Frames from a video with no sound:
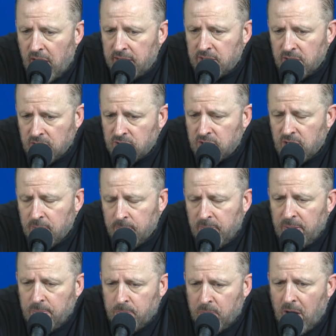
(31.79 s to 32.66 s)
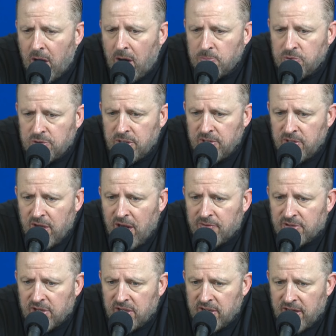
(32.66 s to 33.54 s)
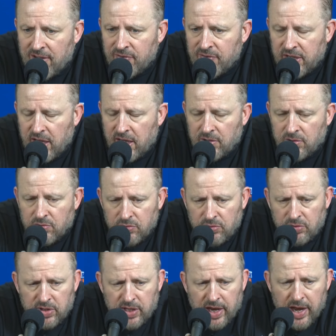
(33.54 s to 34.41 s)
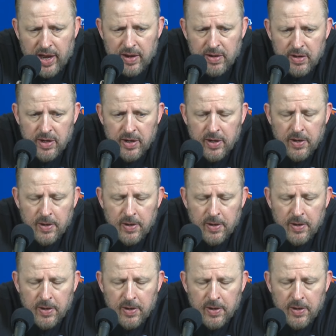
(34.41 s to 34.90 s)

Like, there's going to be bumps, and you have to navigate through that.